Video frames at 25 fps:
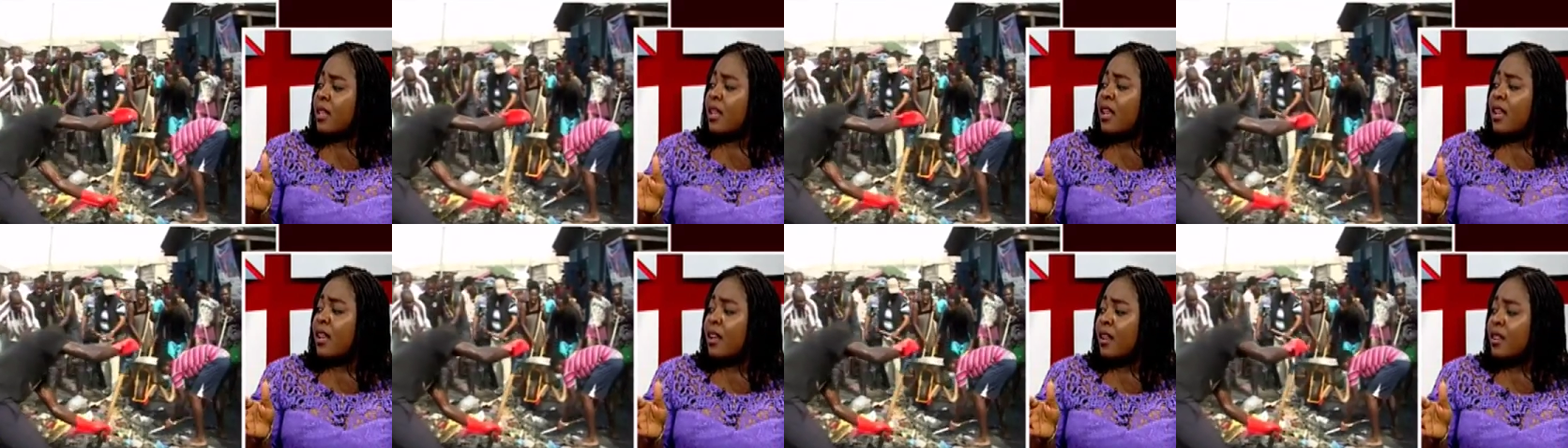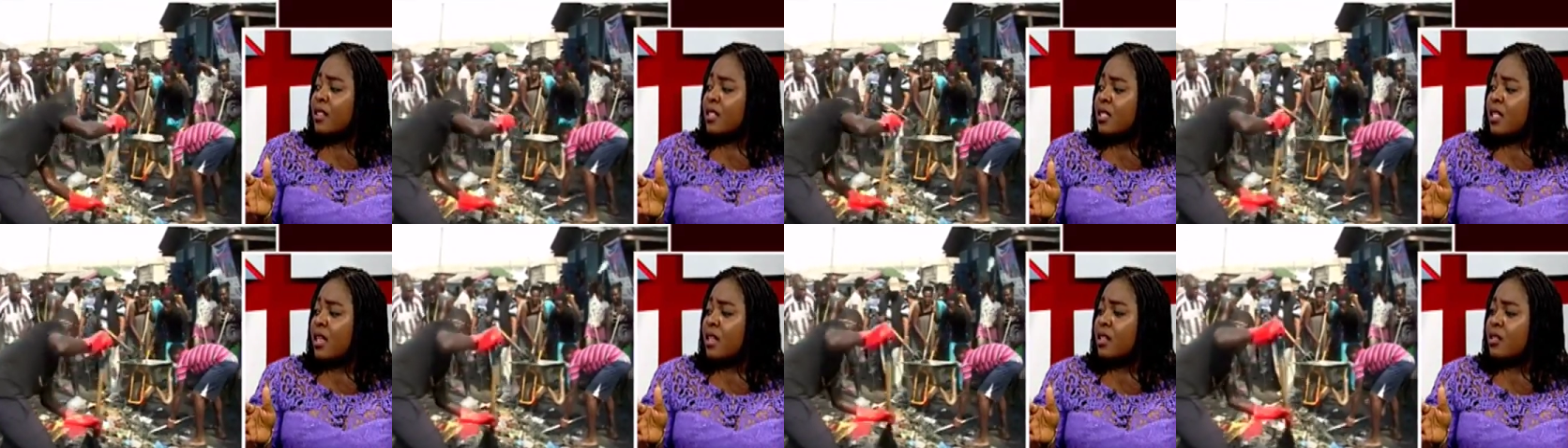The
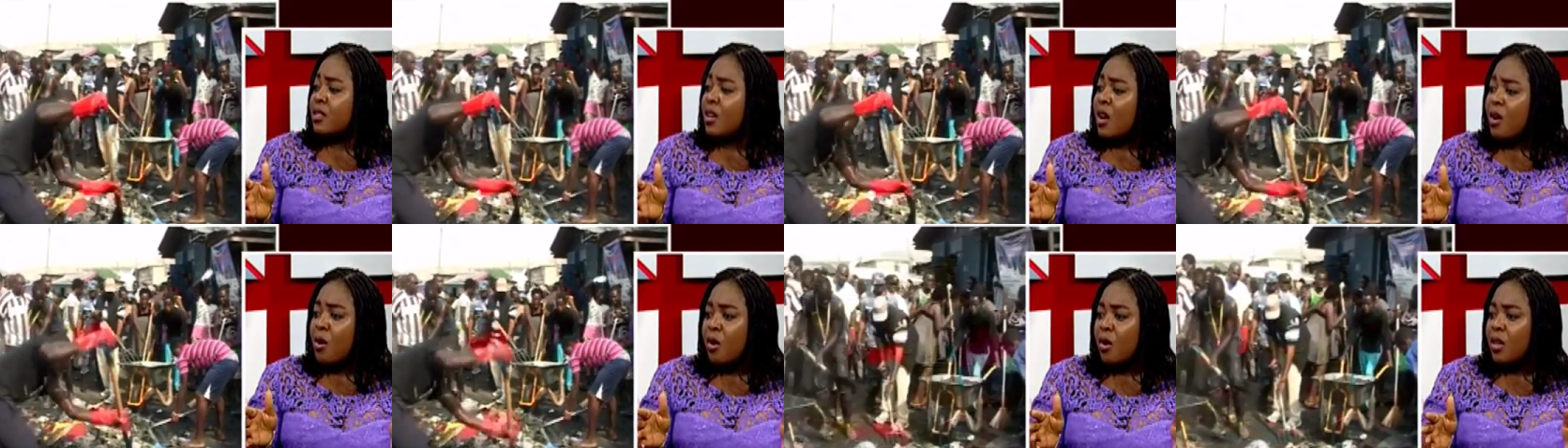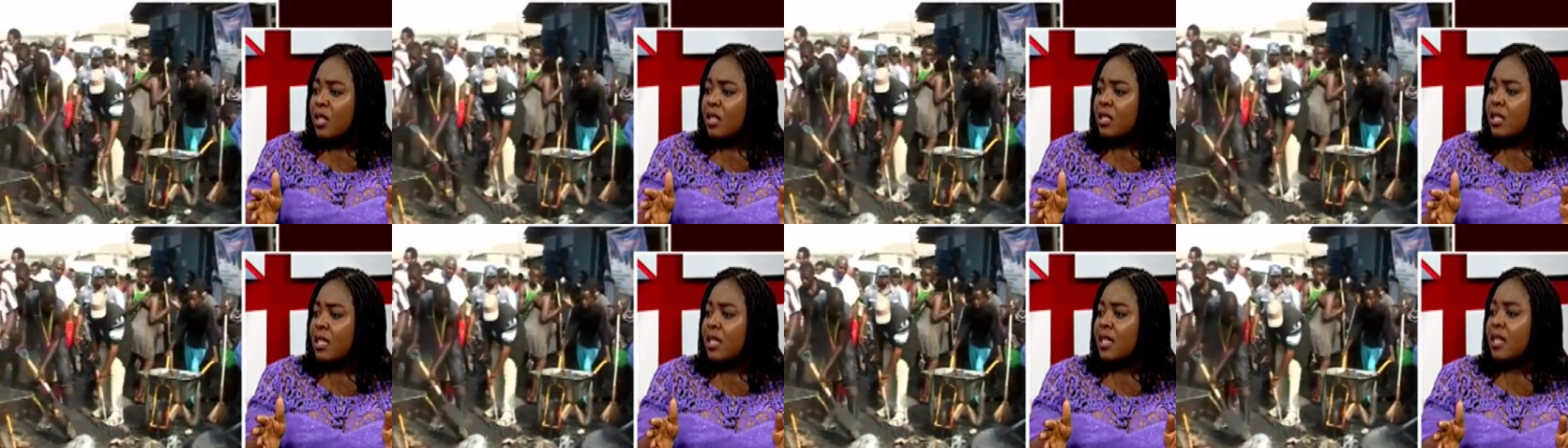central
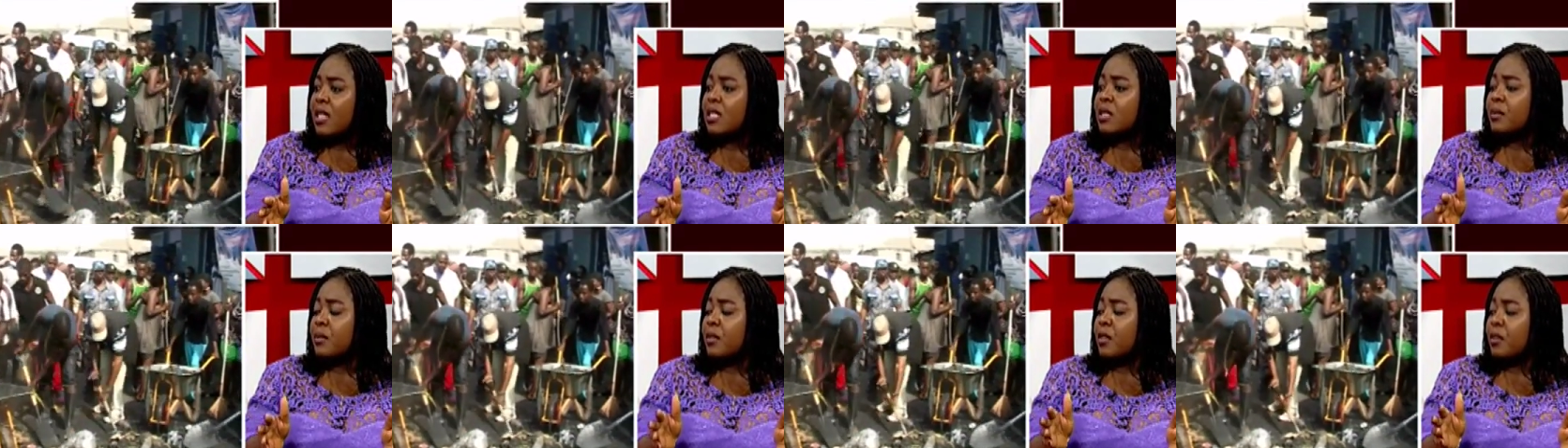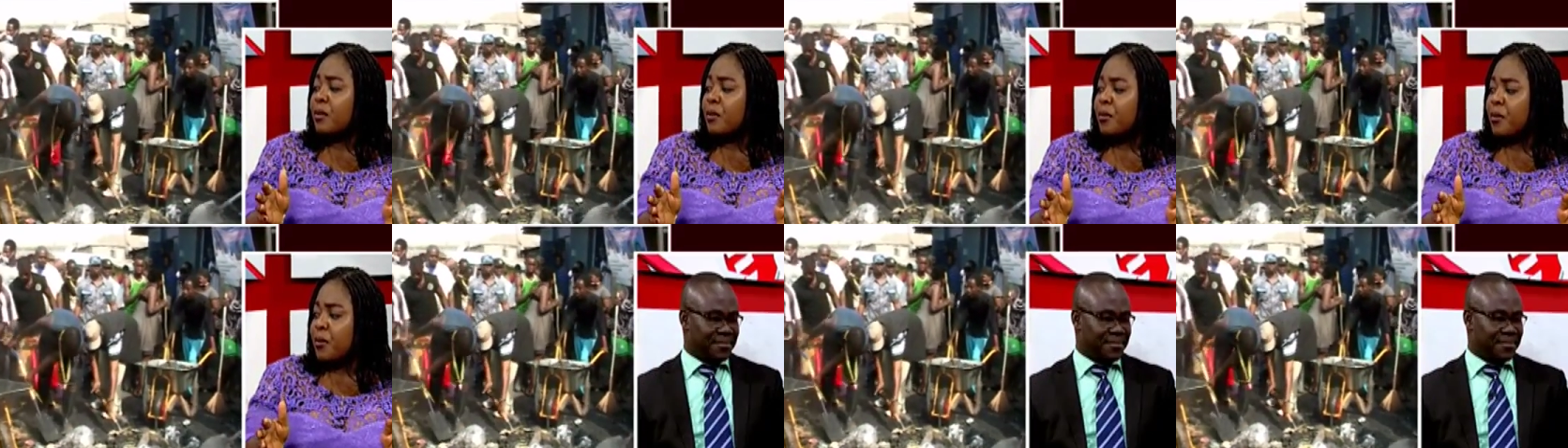containers being
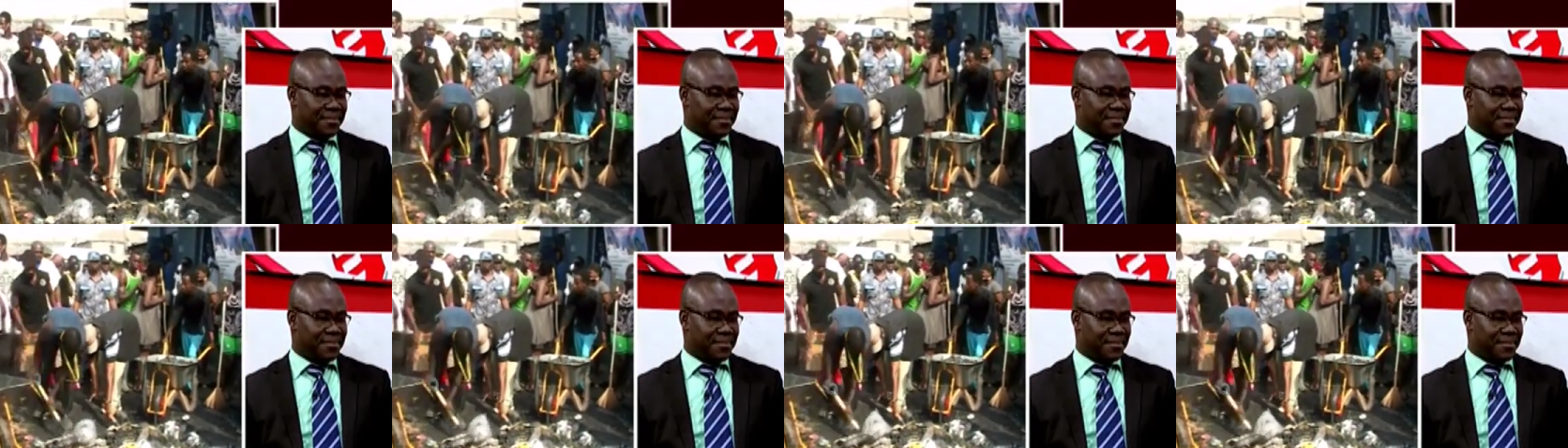full.